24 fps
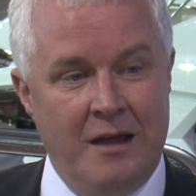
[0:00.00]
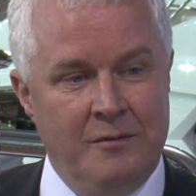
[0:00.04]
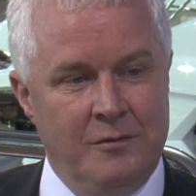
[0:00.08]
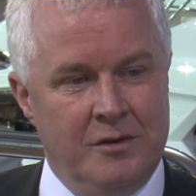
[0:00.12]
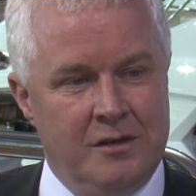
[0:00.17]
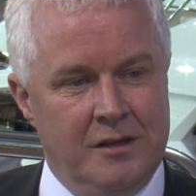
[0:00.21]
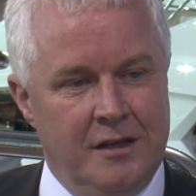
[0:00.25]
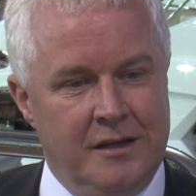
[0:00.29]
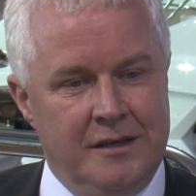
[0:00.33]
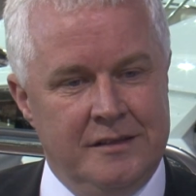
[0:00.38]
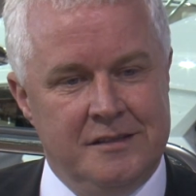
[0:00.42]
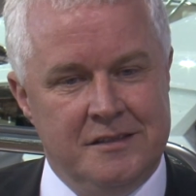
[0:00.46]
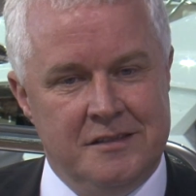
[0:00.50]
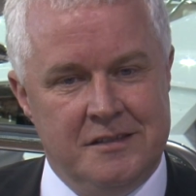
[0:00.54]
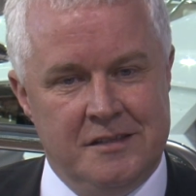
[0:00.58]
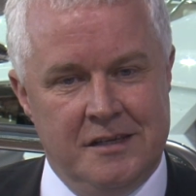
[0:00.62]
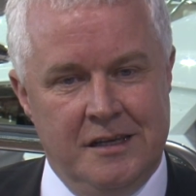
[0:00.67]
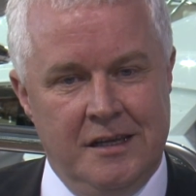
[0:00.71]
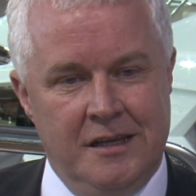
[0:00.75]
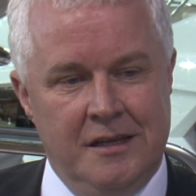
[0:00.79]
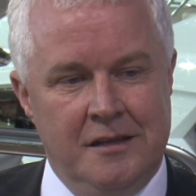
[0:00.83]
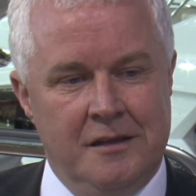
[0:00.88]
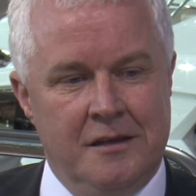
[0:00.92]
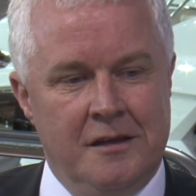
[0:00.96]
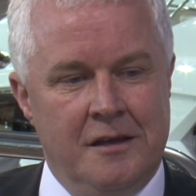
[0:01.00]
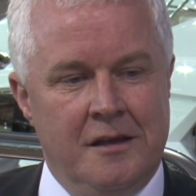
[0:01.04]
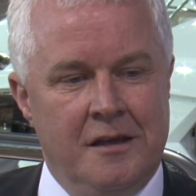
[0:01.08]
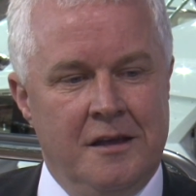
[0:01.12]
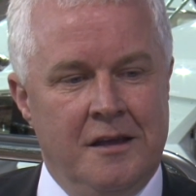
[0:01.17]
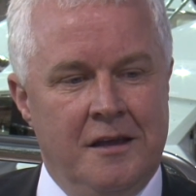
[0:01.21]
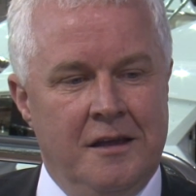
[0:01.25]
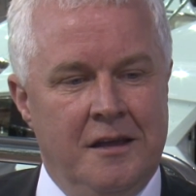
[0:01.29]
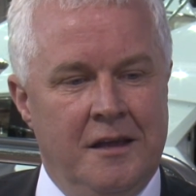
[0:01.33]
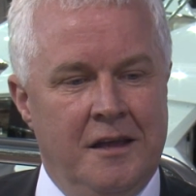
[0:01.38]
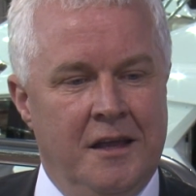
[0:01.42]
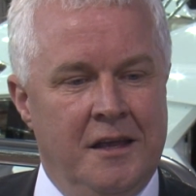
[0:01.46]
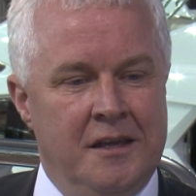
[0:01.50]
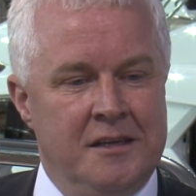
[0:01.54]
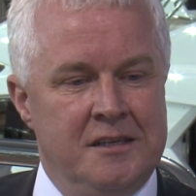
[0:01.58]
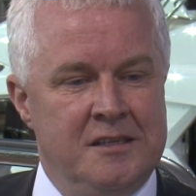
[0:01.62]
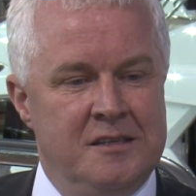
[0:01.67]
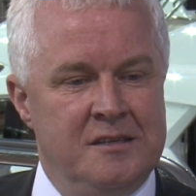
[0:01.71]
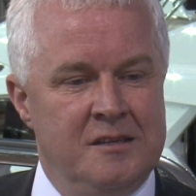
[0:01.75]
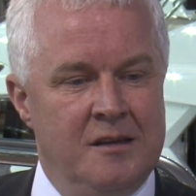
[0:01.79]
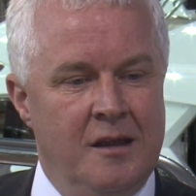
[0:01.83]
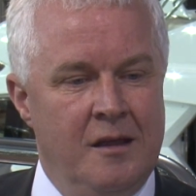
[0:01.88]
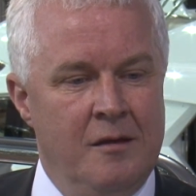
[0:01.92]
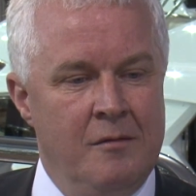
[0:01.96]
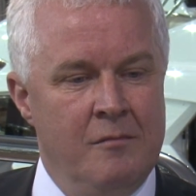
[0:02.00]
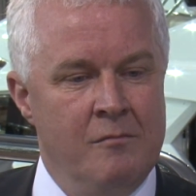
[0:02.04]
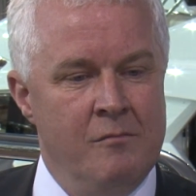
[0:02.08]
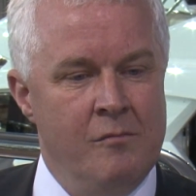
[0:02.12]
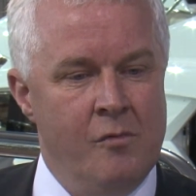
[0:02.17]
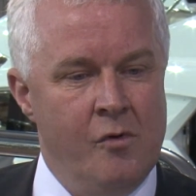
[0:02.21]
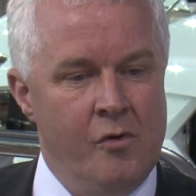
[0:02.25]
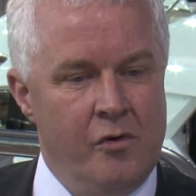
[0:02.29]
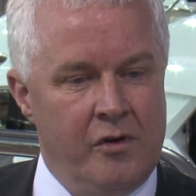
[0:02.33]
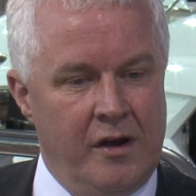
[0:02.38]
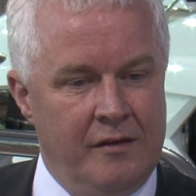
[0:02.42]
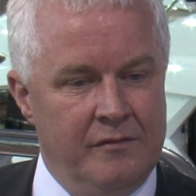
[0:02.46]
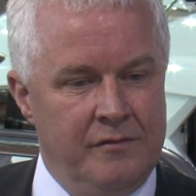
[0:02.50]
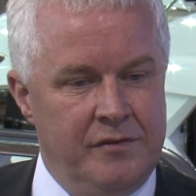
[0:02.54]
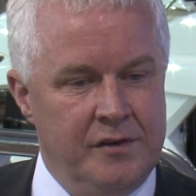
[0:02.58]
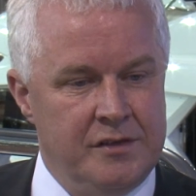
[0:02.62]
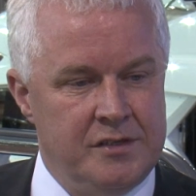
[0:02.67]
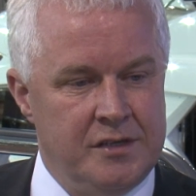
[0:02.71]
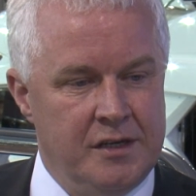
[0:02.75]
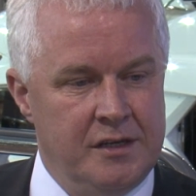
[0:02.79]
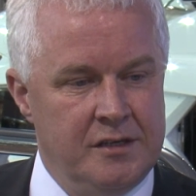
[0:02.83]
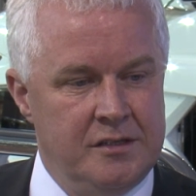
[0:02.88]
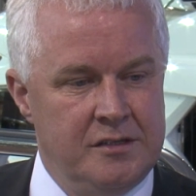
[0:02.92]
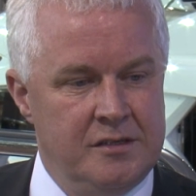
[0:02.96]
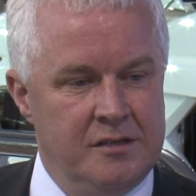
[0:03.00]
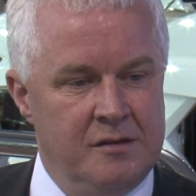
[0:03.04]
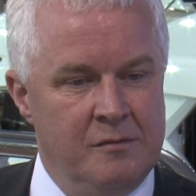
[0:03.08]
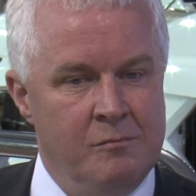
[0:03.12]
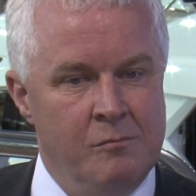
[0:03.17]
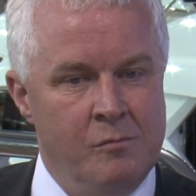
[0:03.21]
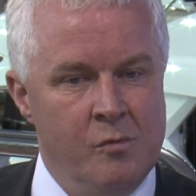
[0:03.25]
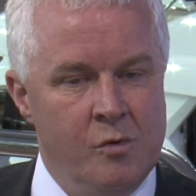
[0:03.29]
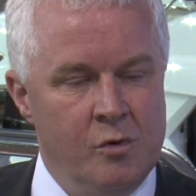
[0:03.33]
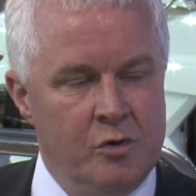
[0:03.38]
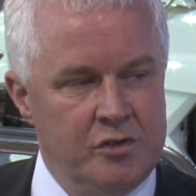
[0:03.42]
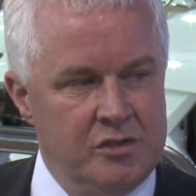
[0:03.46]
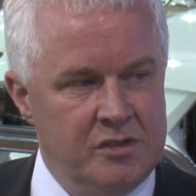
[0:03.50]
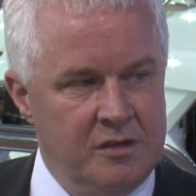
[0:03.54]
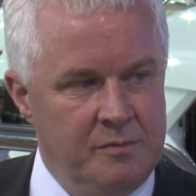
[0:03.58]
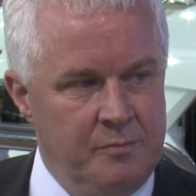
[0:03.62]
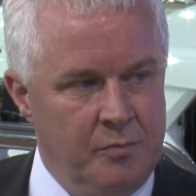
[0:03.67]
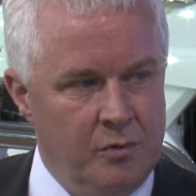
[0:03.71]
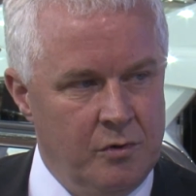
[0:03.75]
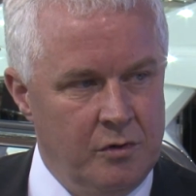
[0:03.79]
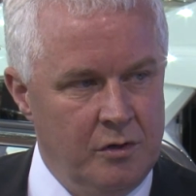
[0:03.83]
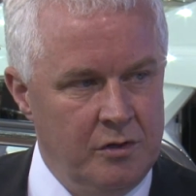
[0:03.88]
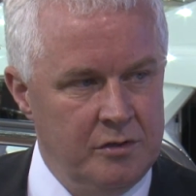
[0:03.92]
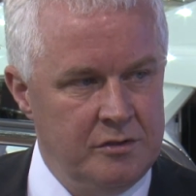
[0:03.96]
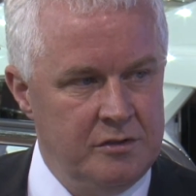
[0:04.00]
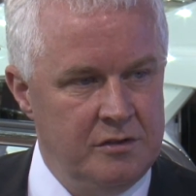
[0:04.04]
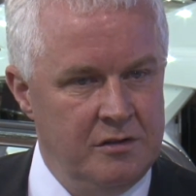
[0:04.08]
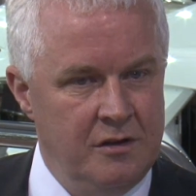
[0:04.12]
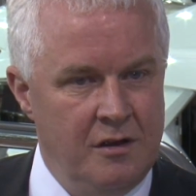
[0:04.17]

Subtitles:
I would like to see is more emphasis, more support.